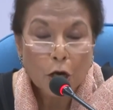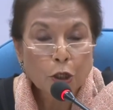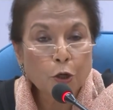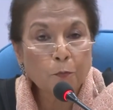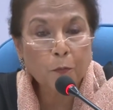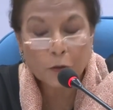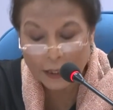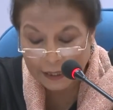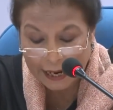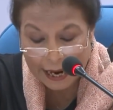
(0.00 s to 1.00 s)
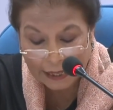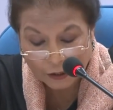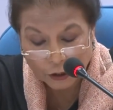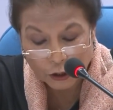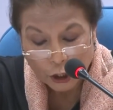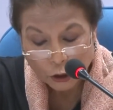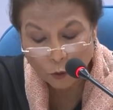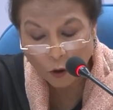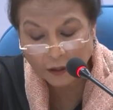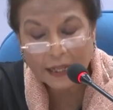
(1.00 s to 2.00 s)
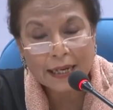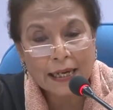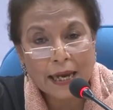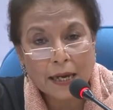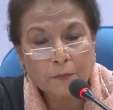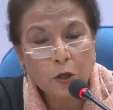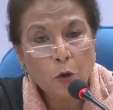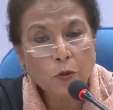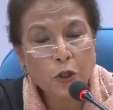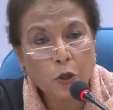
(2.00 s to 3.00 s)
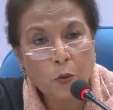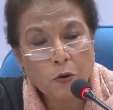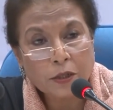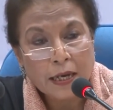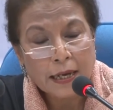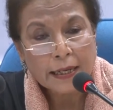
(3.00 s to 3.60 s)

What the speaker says: to put an end to what they claimed was, quote,